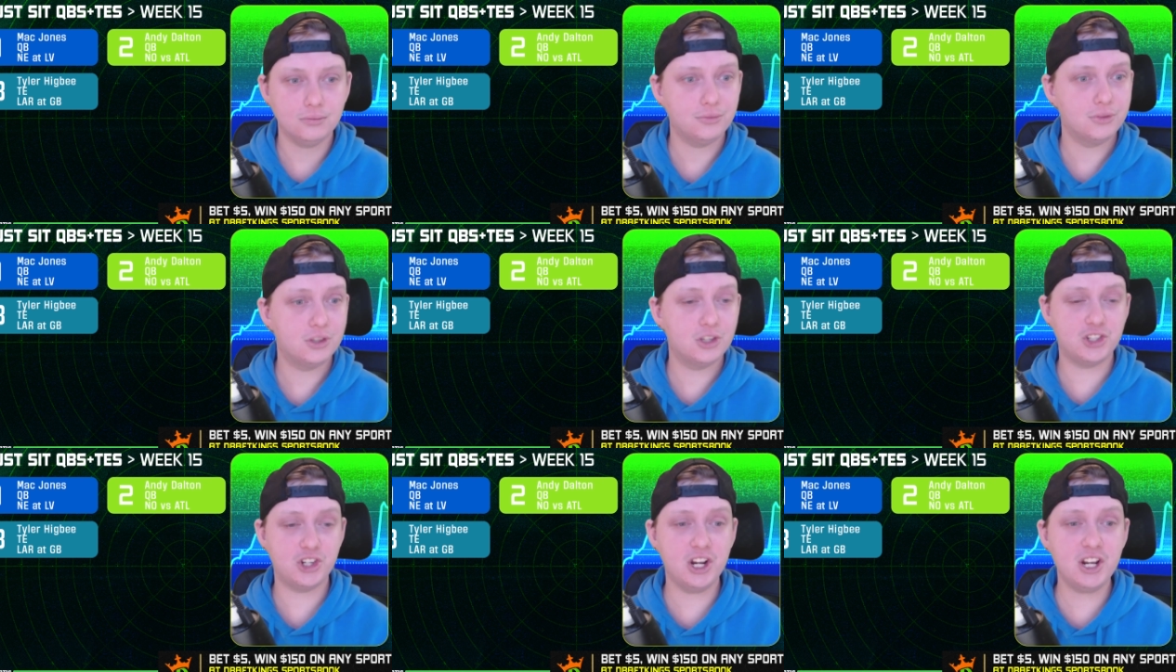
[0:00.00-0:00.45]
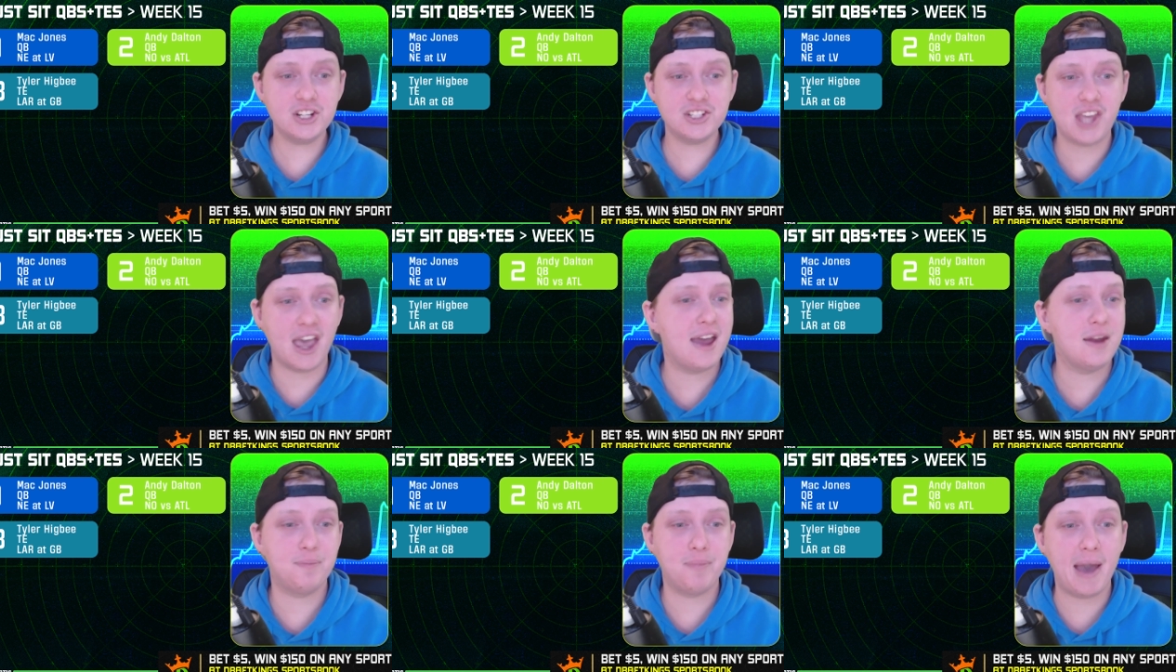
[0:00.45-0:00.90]
the
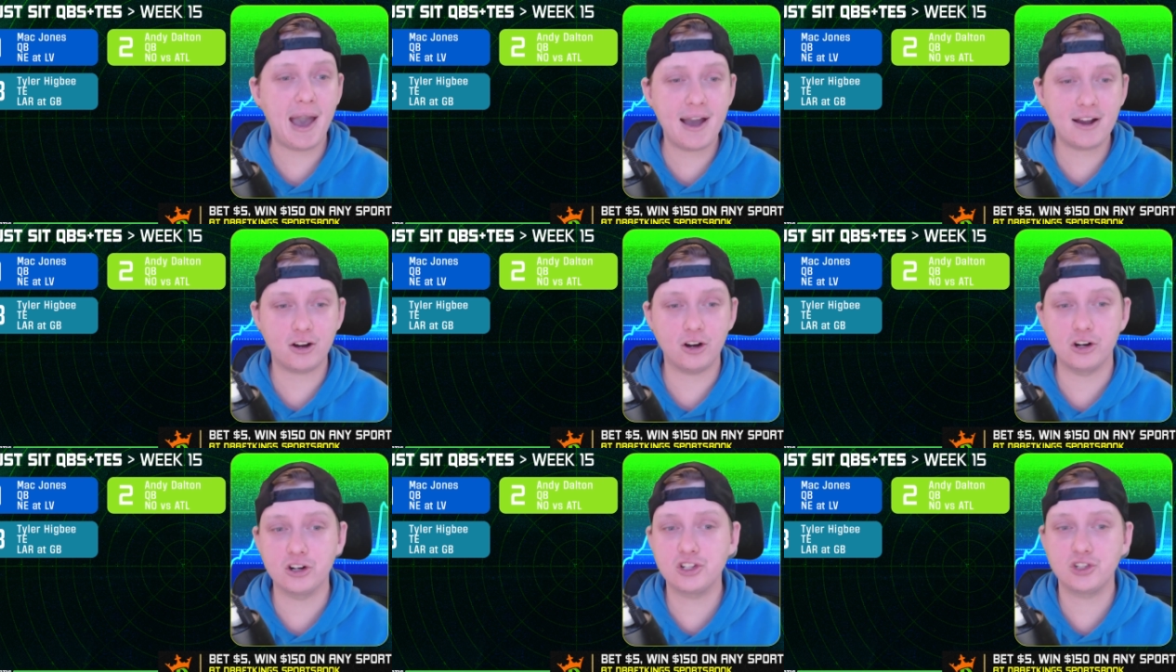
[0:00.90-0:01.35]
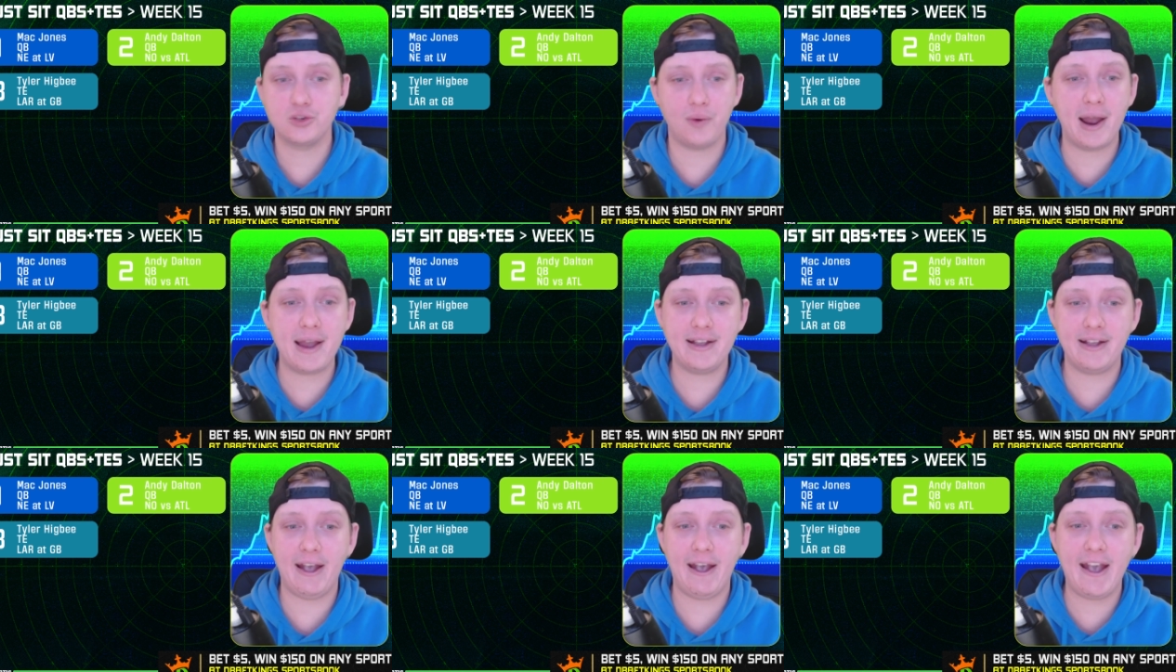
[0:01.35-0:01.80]
Cheesehead Packers
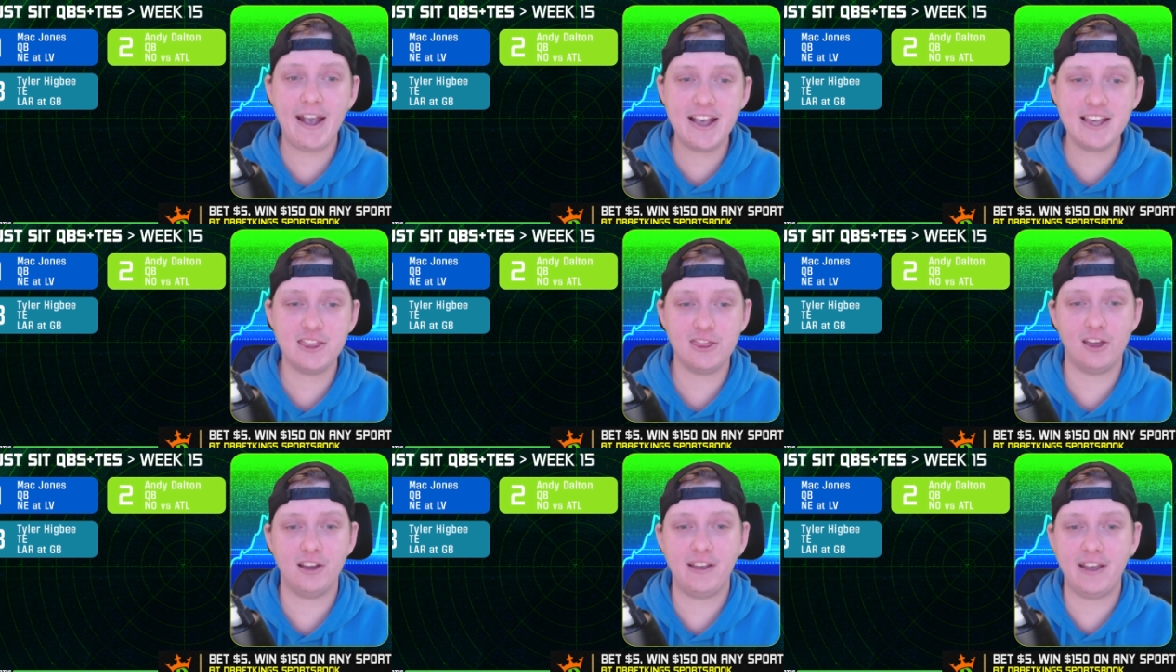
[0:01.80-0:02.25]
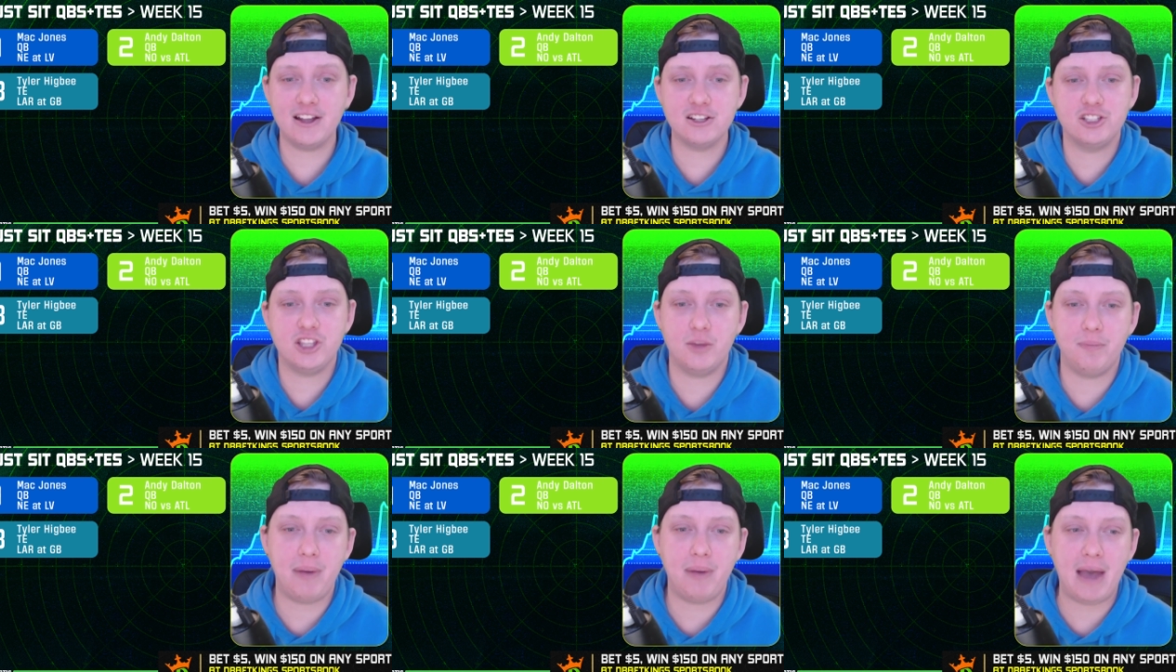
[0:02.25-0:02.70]
rank eighth
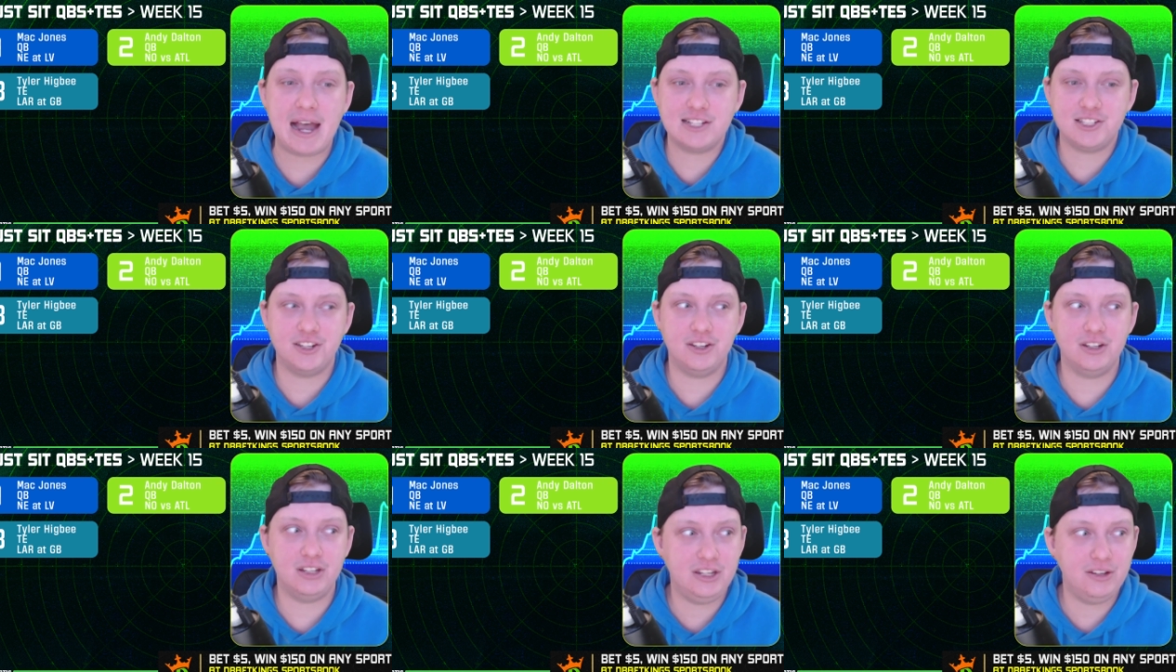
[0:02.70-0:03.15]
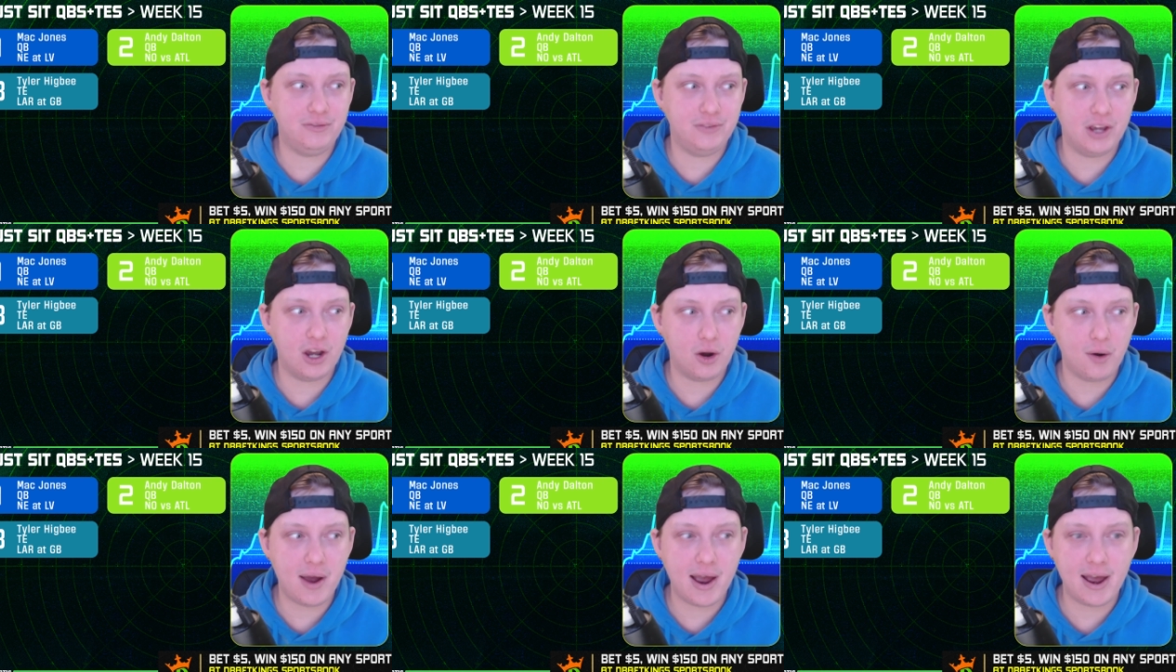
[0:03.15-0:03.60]
against the pass in D V
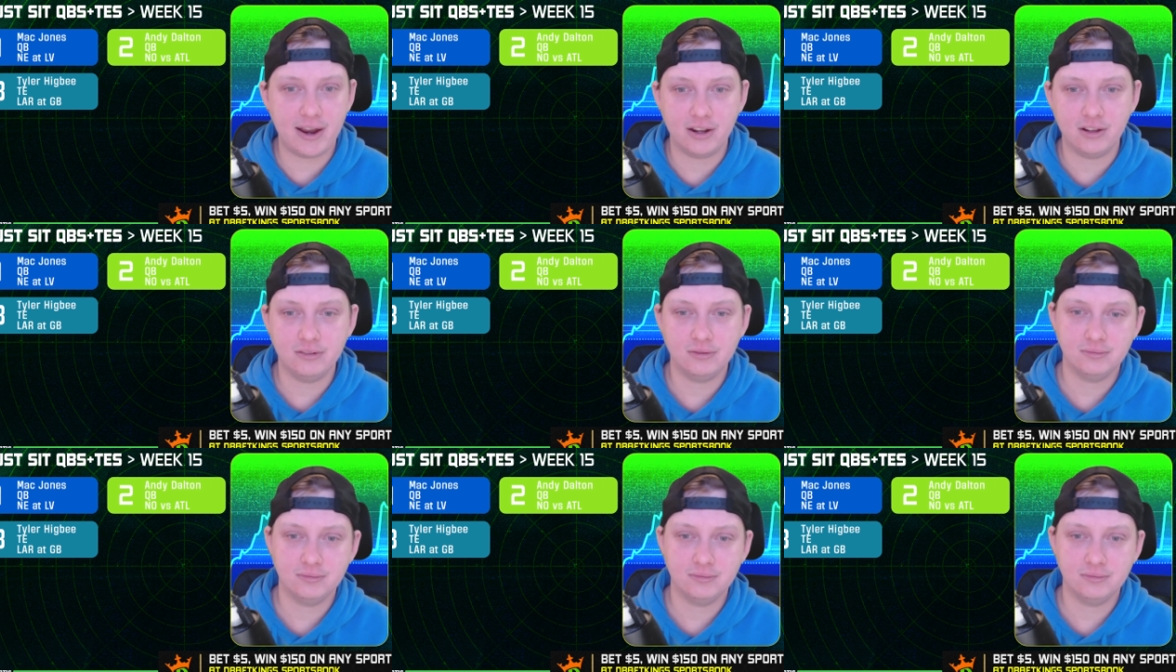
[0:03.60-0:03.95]
O A.